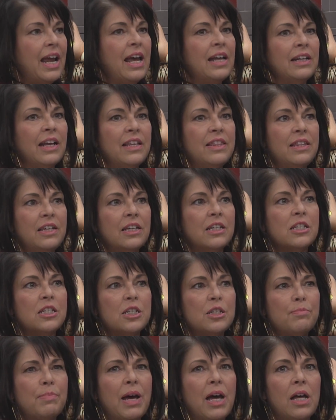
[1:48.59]
And I think
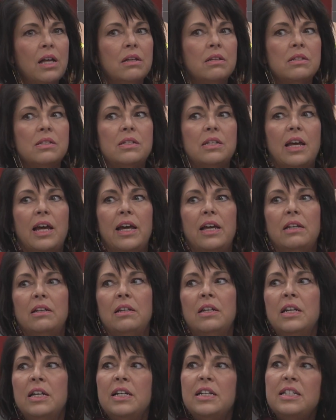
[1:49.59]
smells
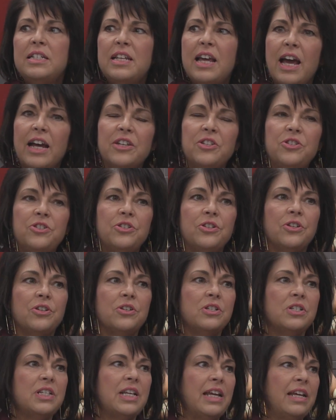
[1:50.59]
and
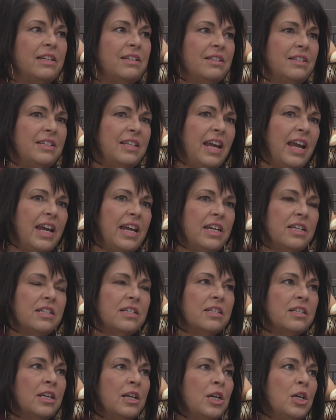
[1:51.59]
textures and
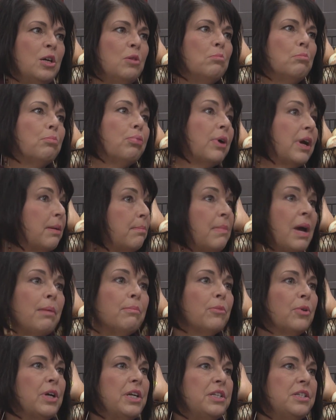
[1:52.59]
tastes bring
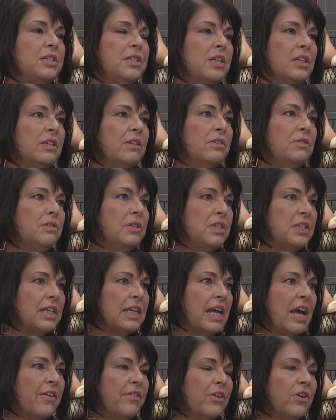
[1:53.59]
memories
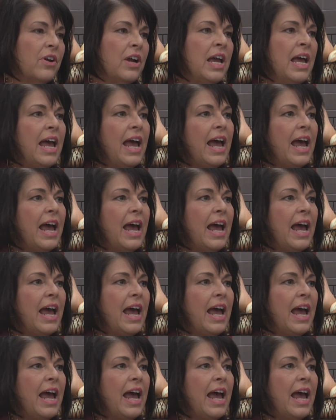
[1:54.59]
together.